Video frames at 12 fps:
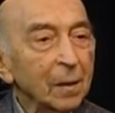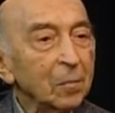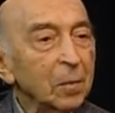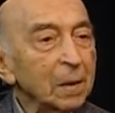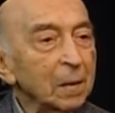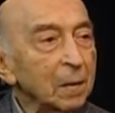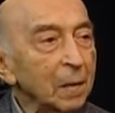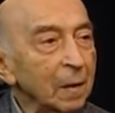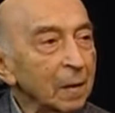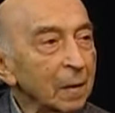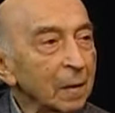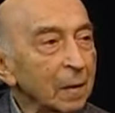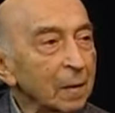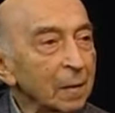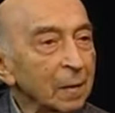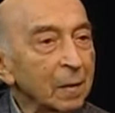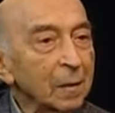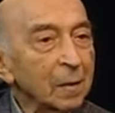But in other
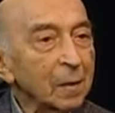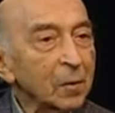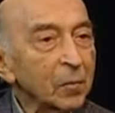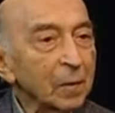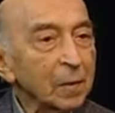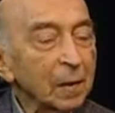countries, this was